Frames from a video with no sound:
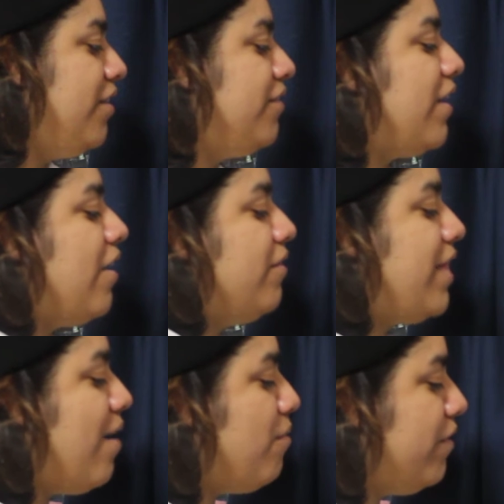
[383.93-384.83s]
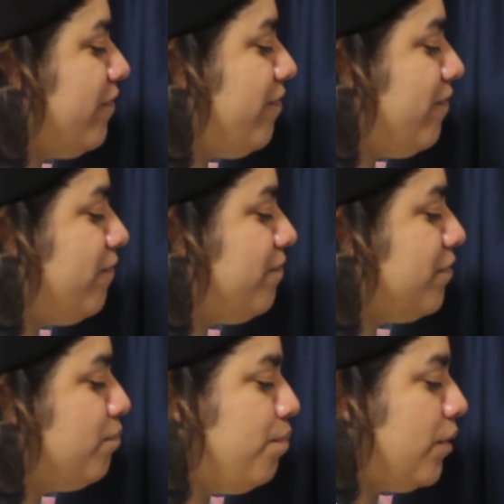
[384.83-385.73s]
So that was
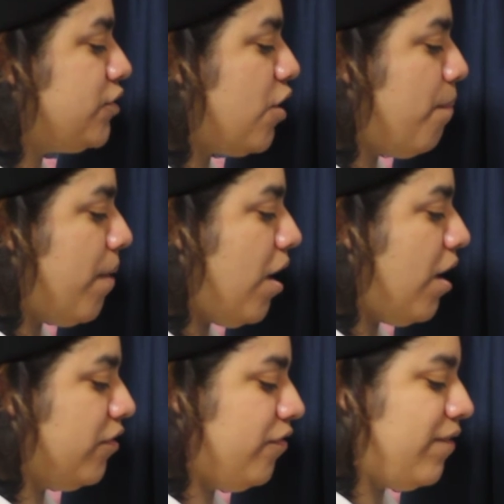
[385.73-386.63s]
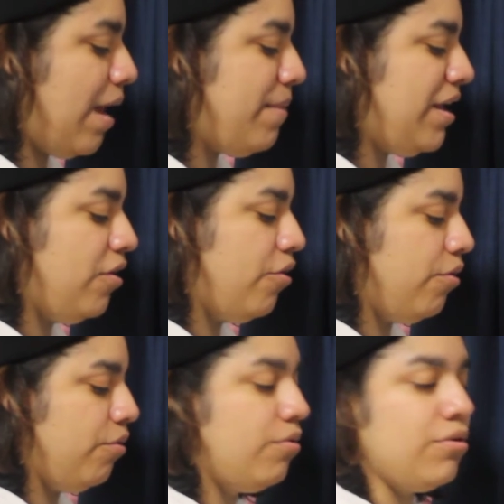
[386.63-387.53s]
BOTOPASS
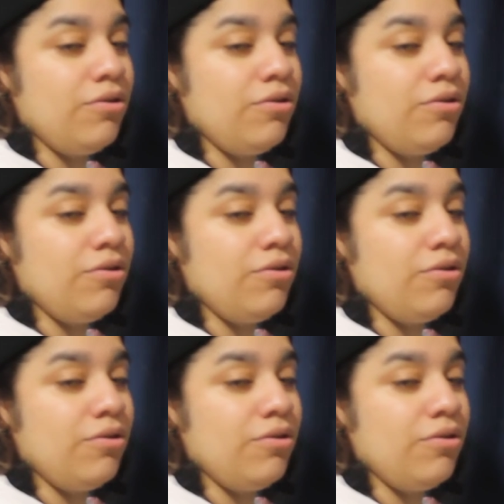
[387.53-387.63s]
Flamingo,